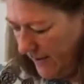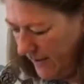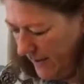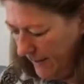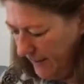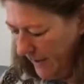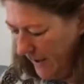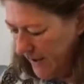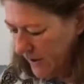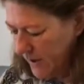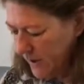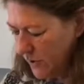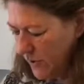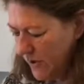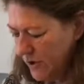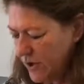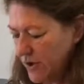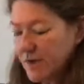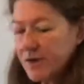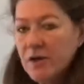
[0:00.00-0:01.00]
I'm going to
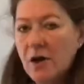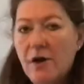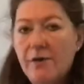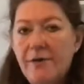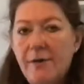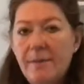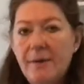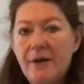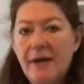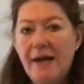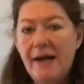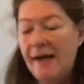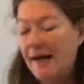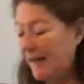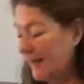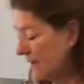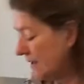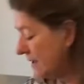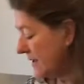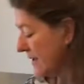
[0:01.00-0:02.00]
switch this off. I'm going to
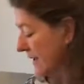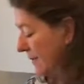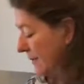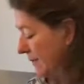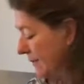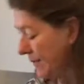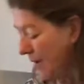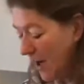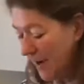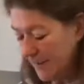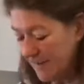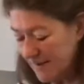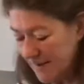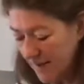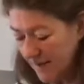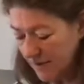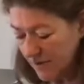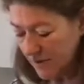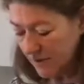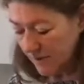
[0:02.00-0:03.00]
add some
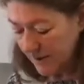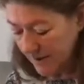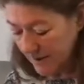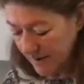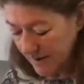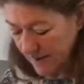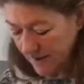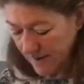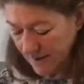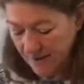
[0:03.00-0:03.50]
Parmesan to it,